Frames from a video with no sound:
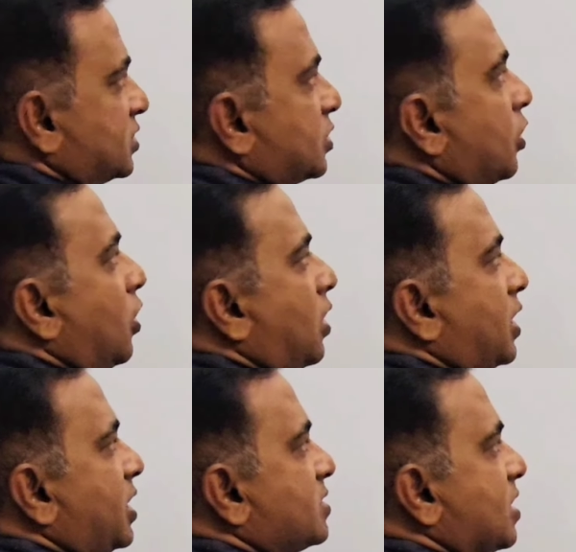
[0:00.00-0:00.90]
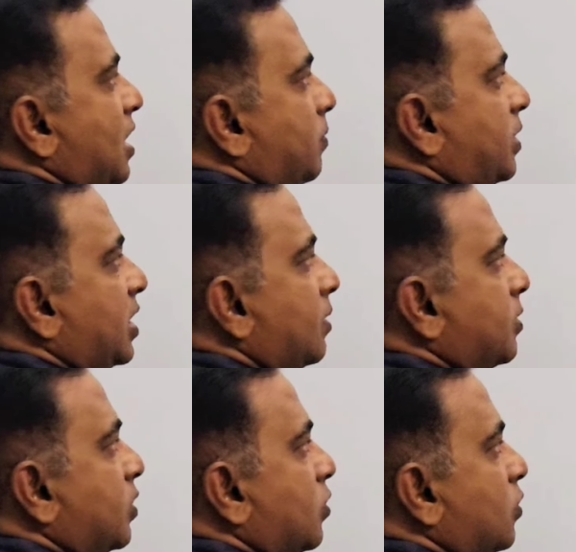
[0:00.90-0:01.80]
this law is
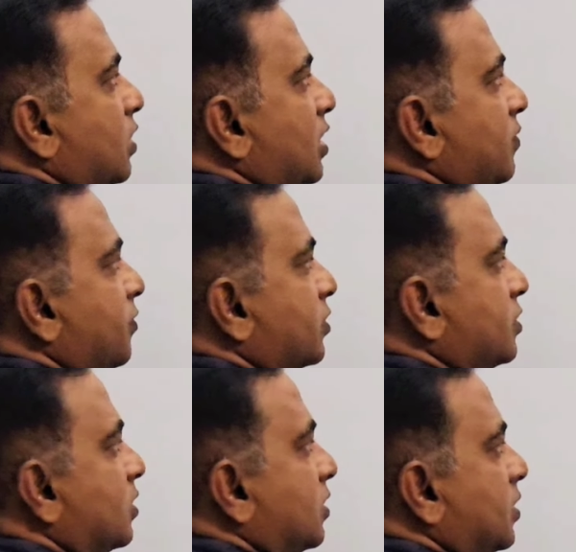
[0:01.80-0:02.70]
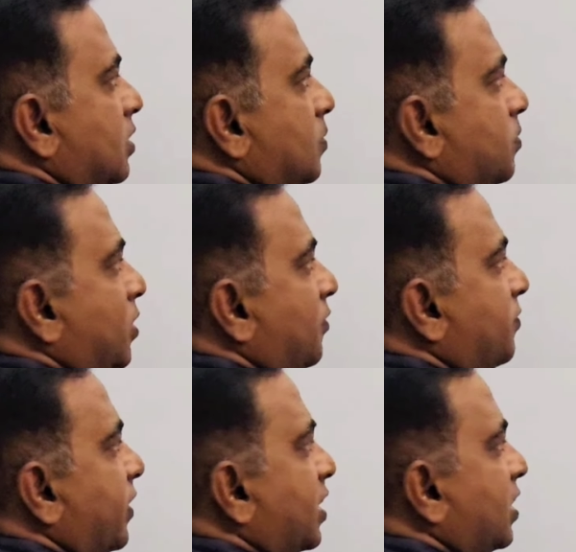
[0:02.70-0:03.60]
applicable only for the
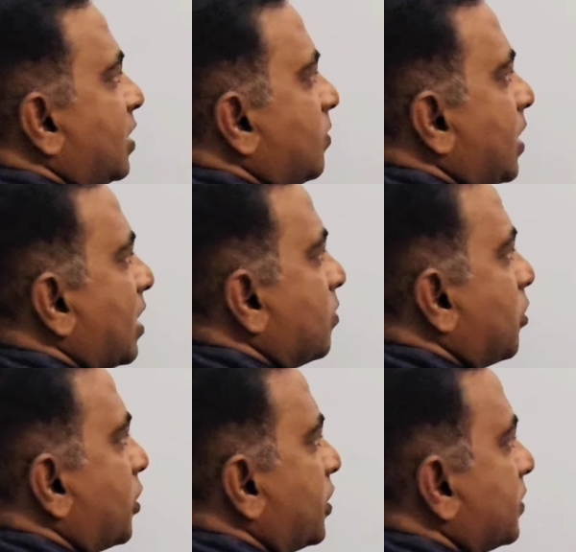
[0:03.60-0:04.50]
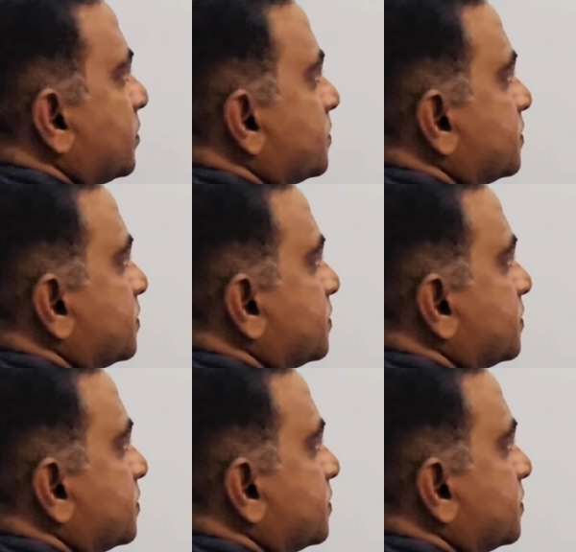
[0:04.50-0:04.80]
perfectly black body.